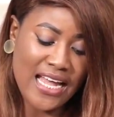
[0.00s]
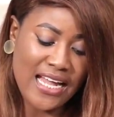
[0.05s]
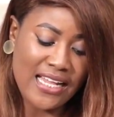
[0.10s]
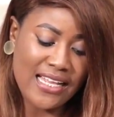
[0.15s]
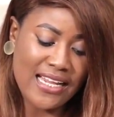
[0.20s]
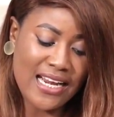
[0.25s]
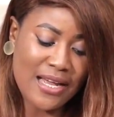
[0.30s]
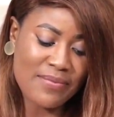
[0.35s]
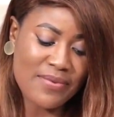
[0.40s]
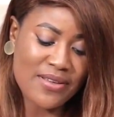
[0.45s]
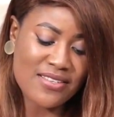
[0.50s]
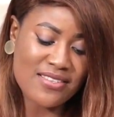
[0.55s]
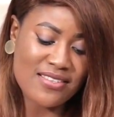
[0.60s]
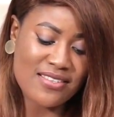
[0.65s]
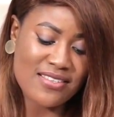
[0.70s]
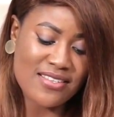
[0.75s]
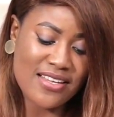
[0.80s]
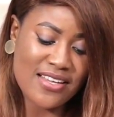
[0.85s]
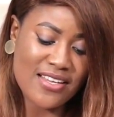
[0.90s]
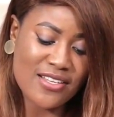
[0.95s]
Another
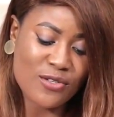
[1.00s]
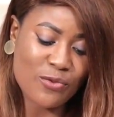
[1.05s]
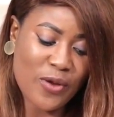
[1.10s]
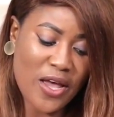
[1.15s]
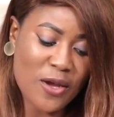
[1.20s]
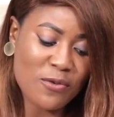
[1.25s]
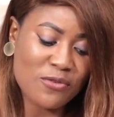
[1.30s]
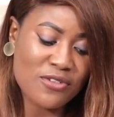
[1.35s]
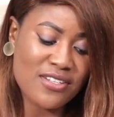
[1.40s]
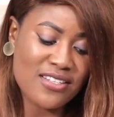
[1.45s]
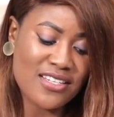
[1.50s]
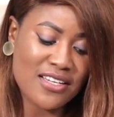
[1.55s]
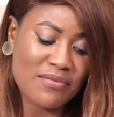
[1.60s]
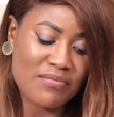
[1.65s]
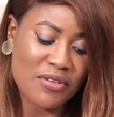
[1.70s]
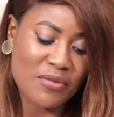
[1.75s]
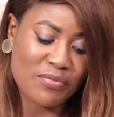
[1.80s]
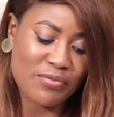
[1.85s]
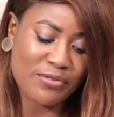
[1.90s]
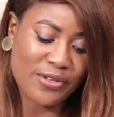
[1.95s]
person says, why wouldn't they
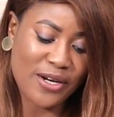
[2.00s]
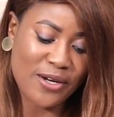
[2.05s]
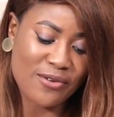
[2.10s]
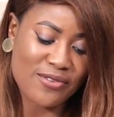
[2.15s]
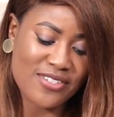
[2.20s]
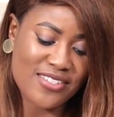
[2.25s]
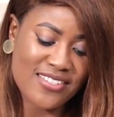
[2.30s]
be proud?